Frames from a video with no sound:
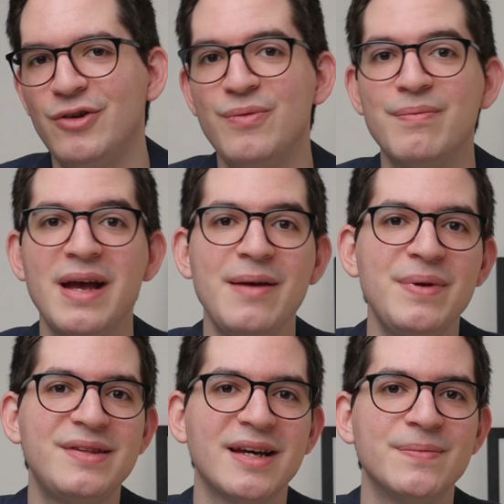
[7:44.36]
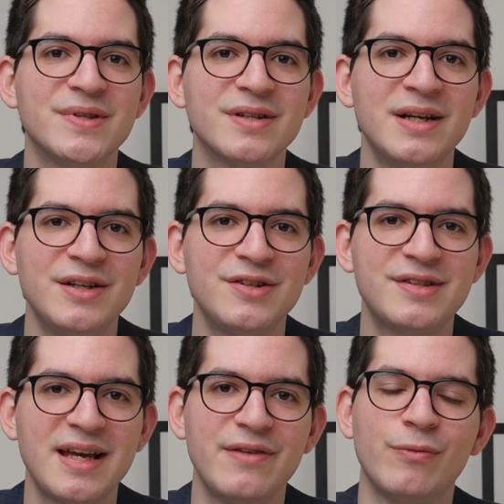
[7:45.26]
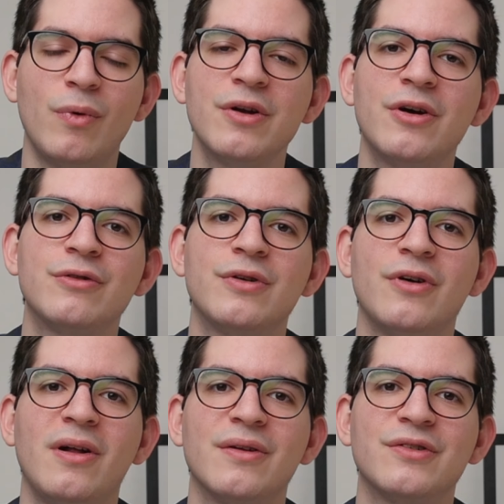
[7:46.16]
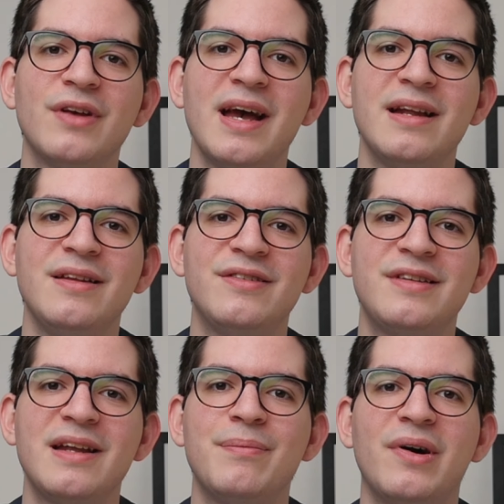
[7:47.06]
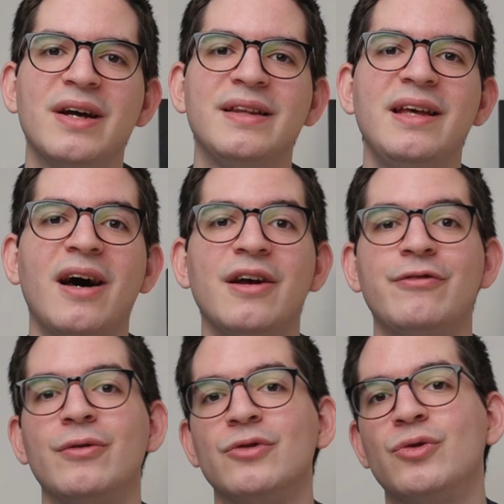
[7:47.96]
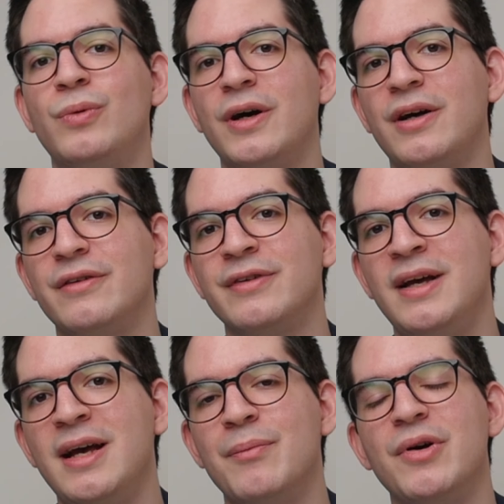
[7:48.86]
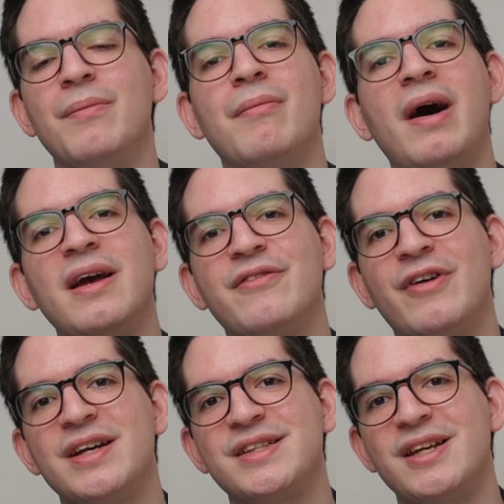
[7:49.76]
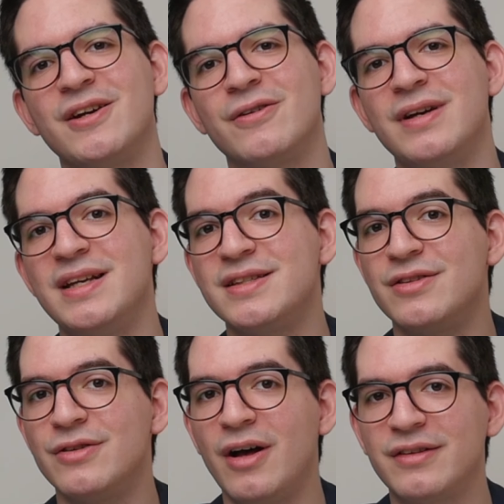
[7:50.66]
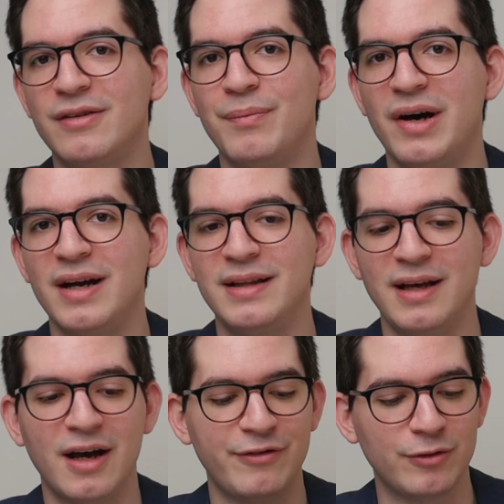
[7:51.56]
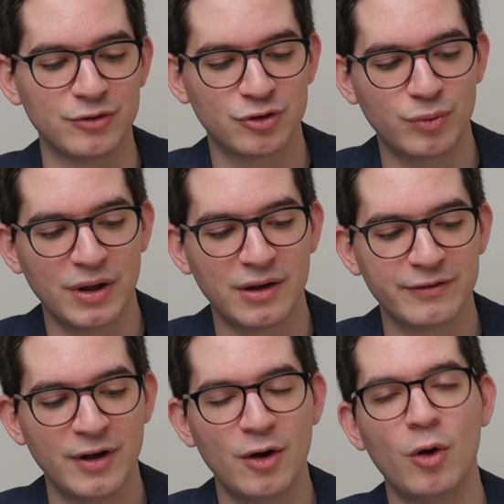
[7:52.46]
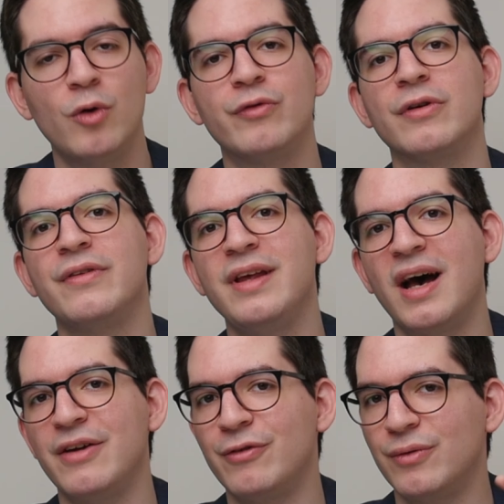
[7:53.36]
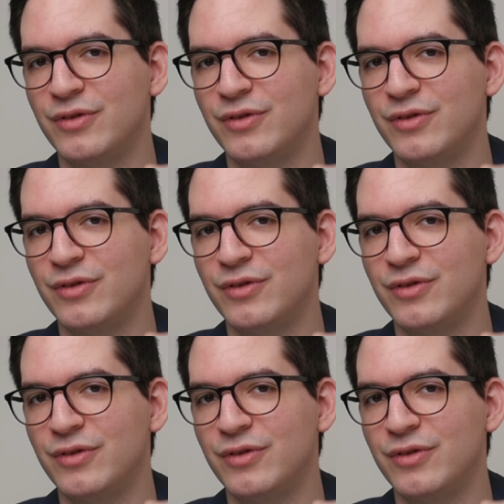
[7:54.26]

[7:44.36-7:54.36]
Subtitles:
you may be tempted to save $100 and instead buying the iPhone 12. But my advice here is not to buy the iPhone 12 over the iPhone